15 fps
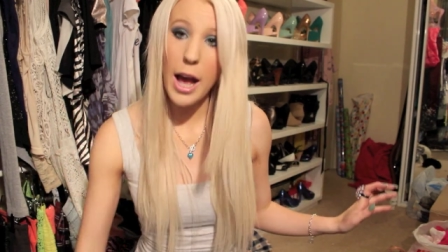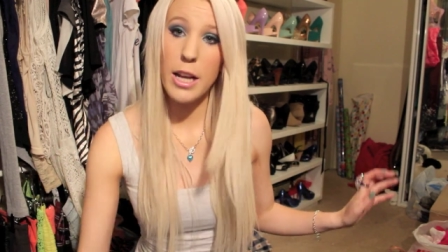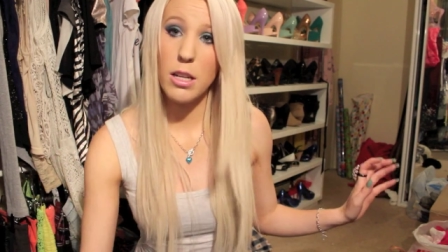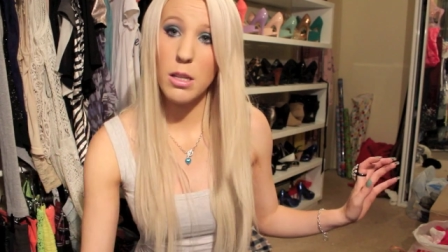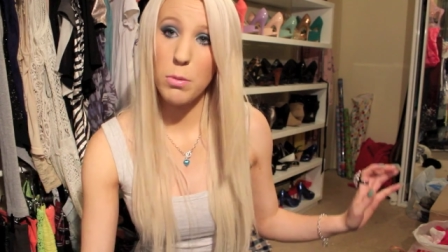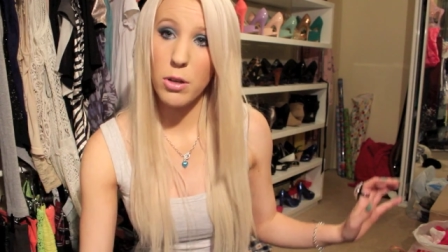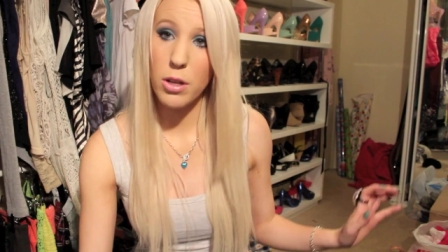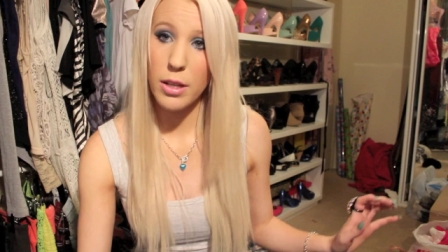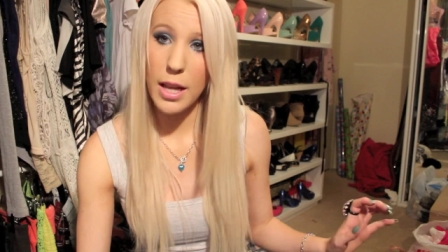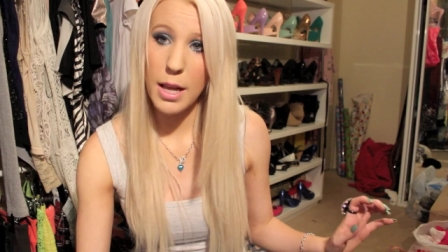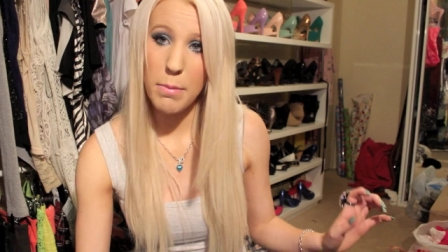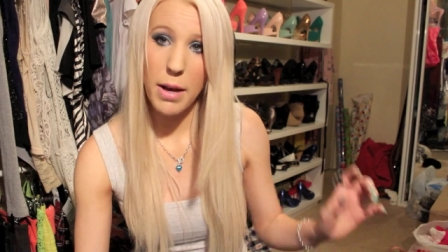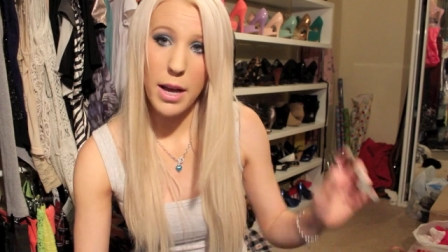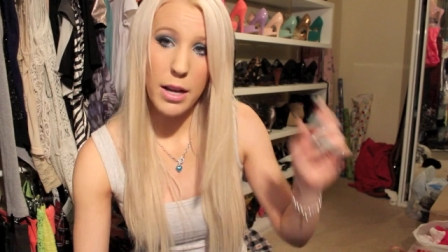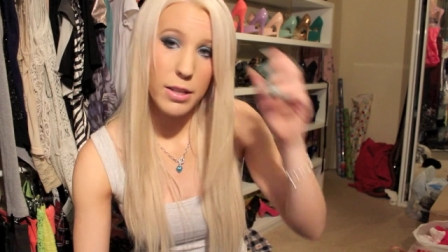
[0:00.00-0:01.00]
I just put on
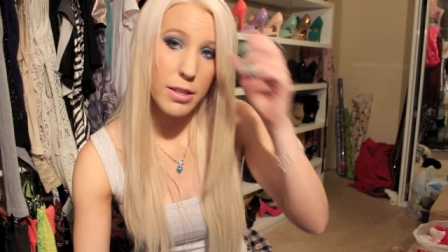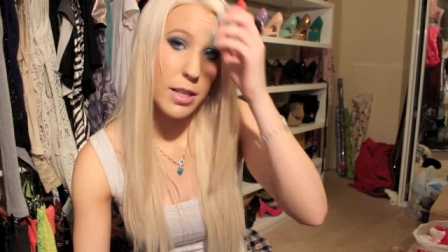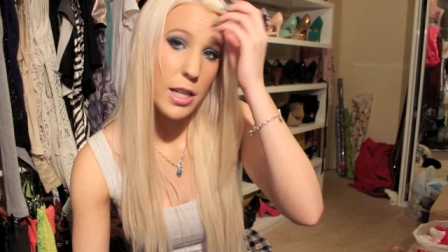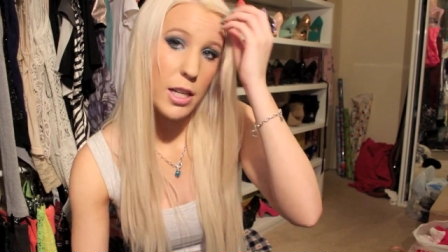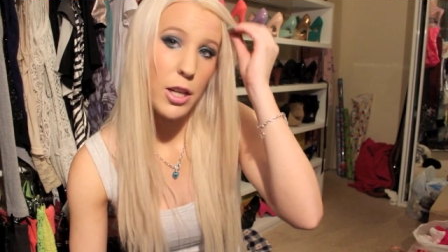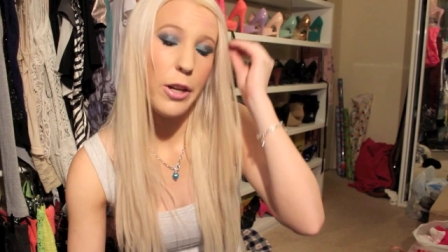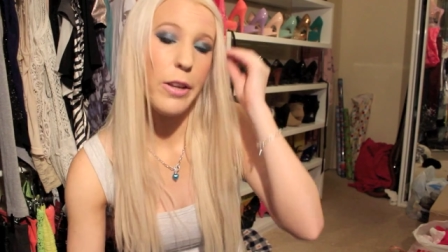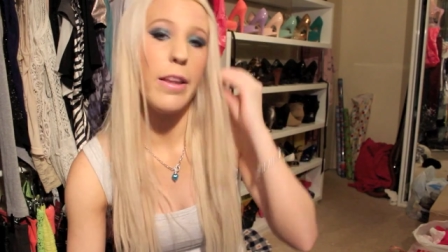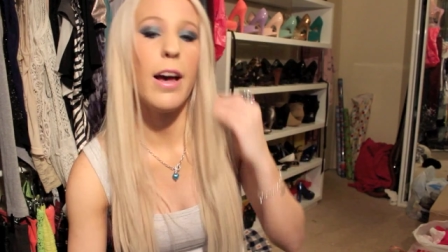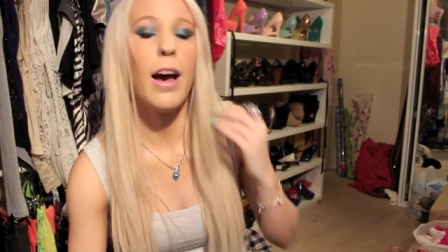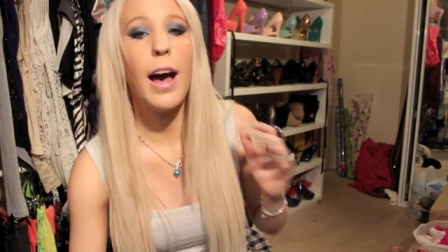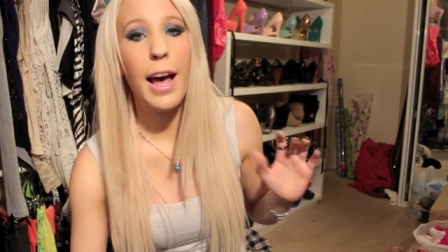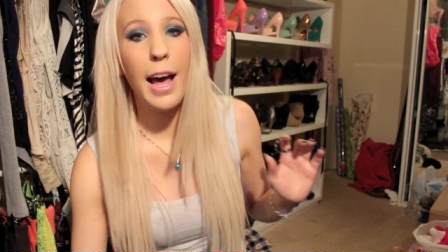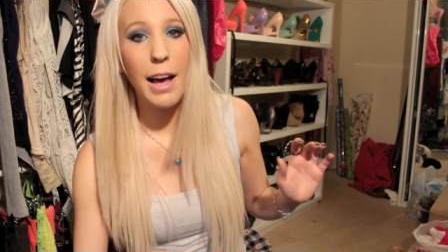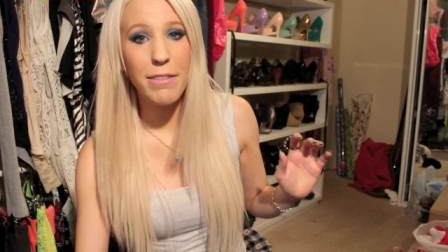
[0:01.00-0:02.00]
Layby because then I know
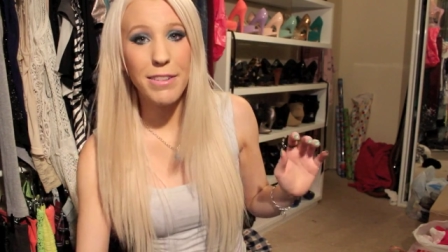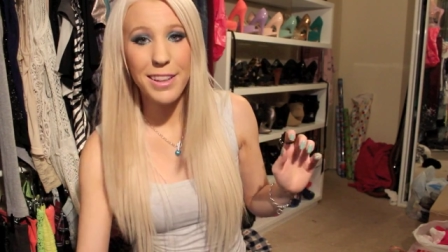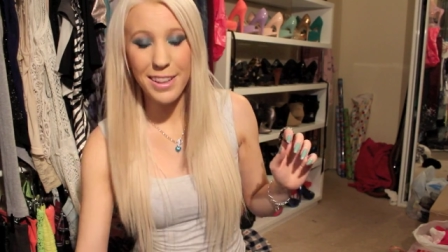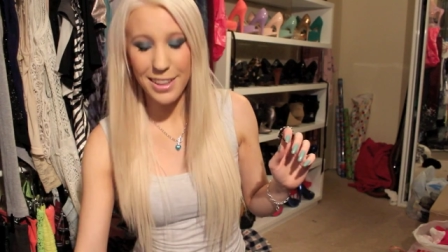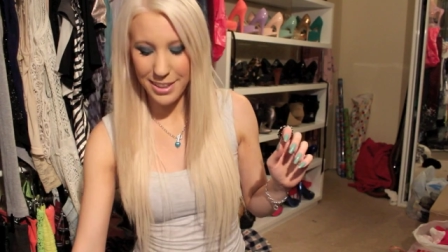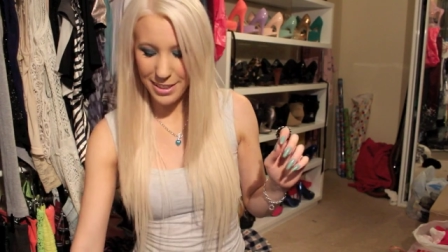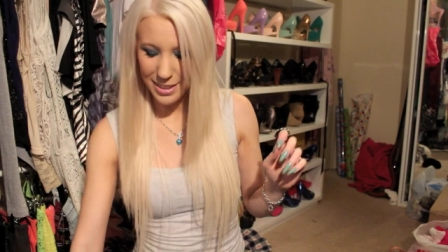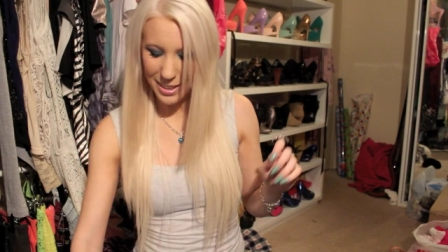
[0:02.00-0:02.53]
that I have it.